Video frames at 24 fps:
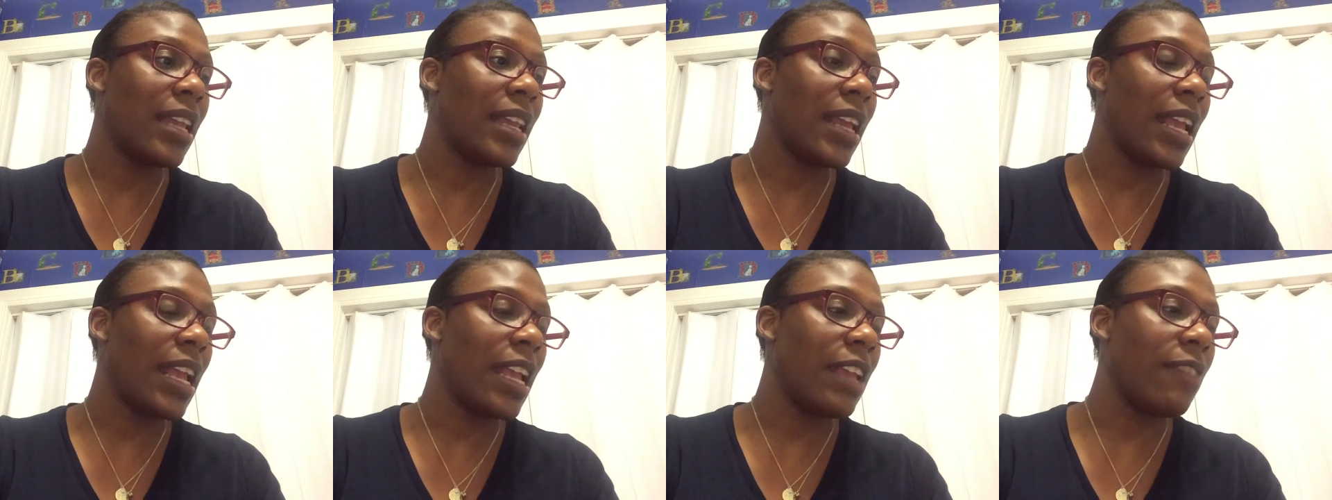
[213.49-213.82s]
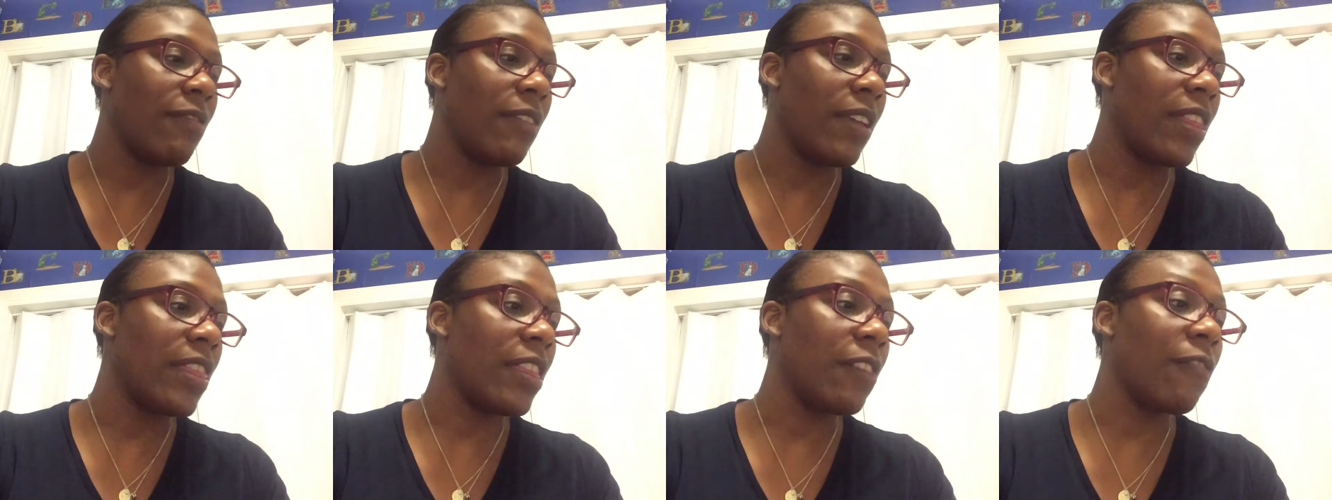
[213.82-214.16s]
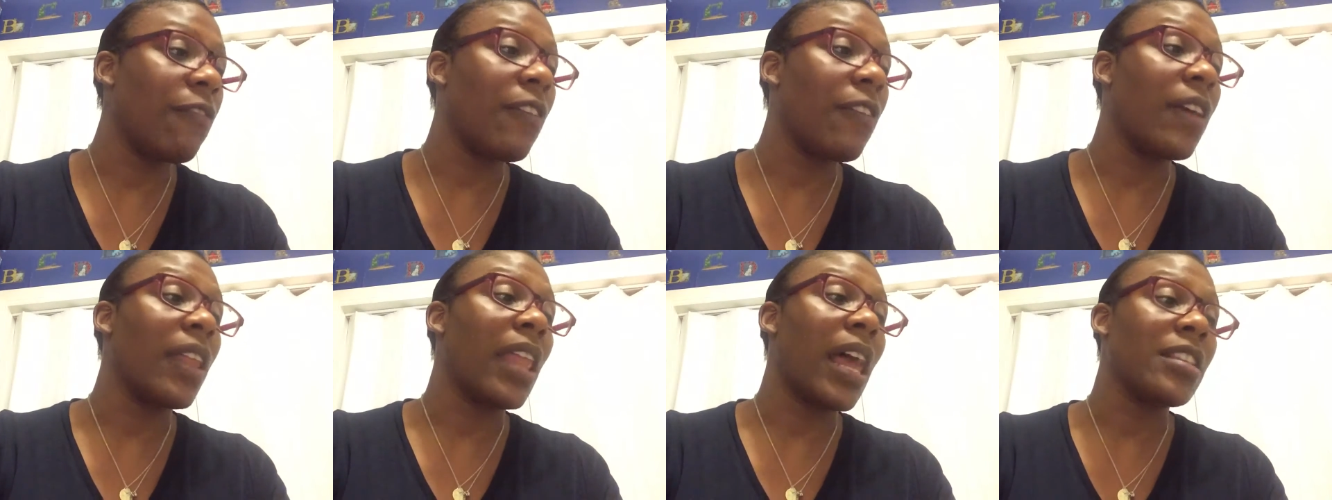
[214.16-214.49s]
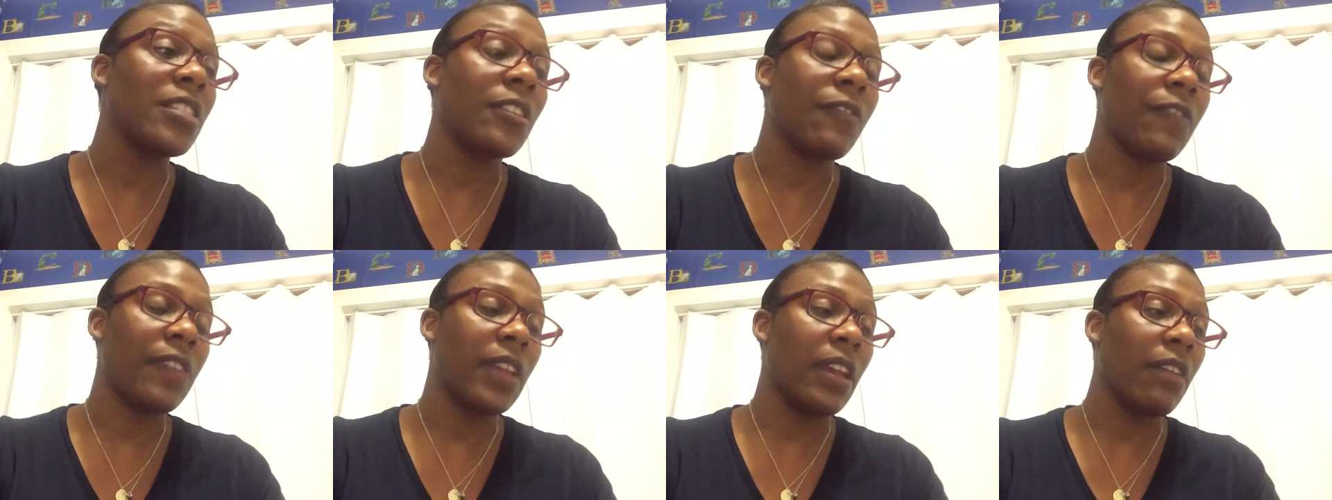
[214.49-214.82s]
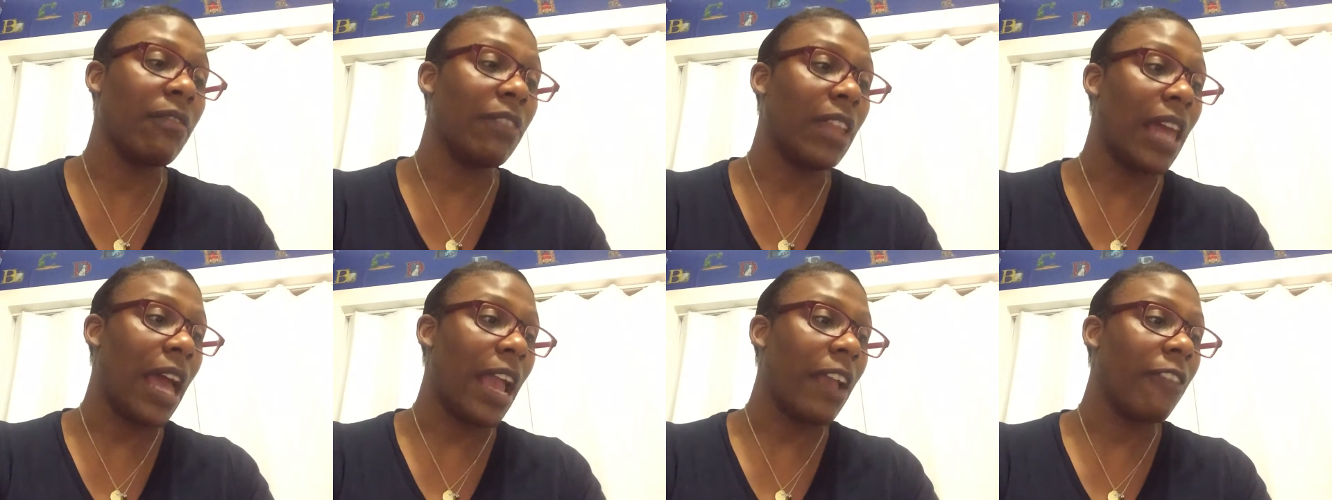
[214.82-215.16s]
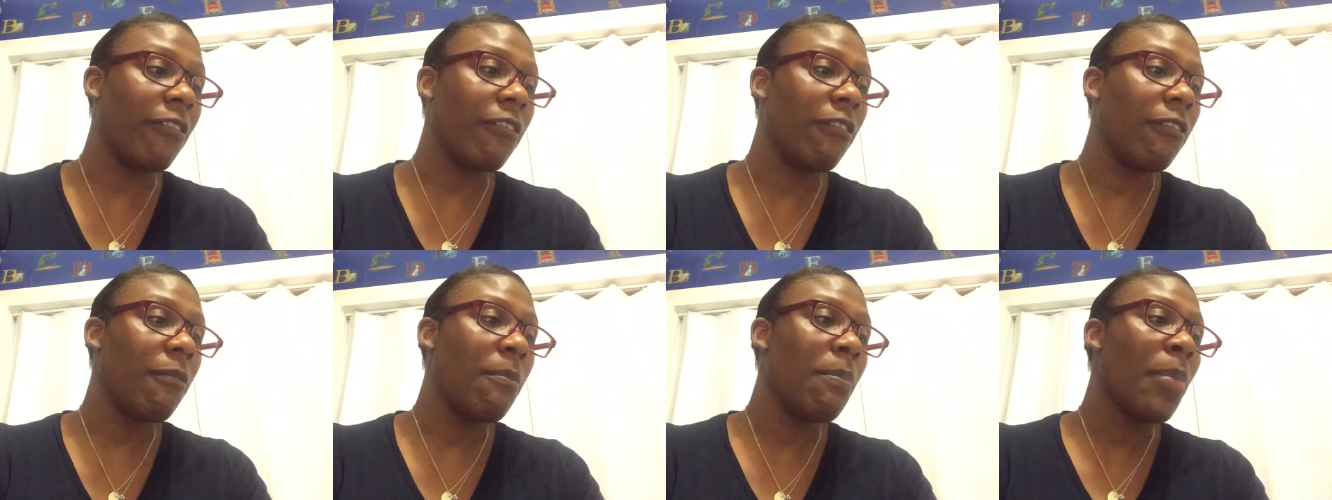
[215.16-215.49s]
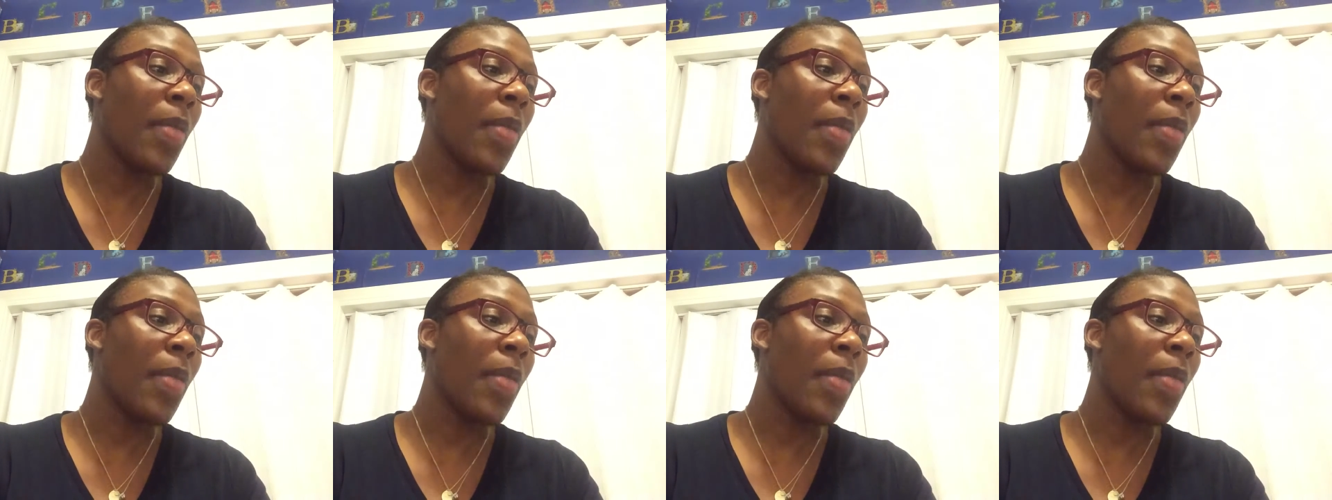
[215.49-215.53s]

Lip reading: and even the philosophy of life.